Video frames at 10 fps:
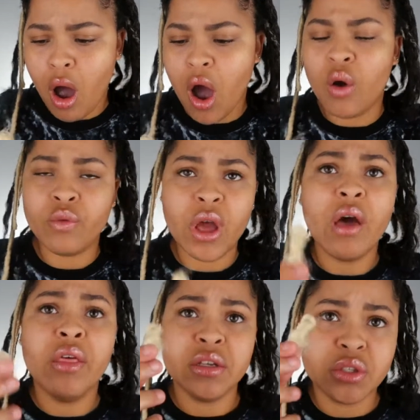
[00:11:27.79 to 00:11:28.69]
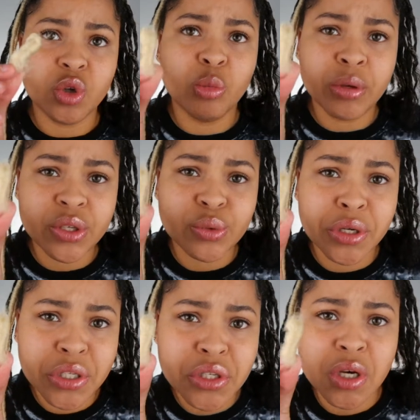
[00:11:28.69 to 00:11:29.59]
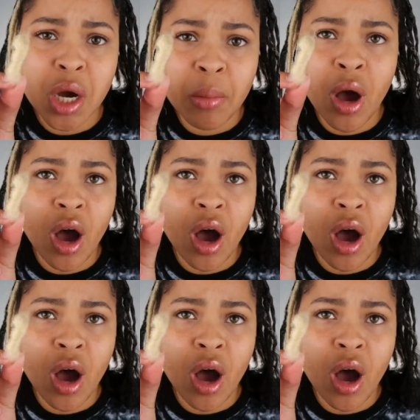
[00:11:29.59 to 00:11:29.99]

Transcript: Oh yeah, this little piece wants to come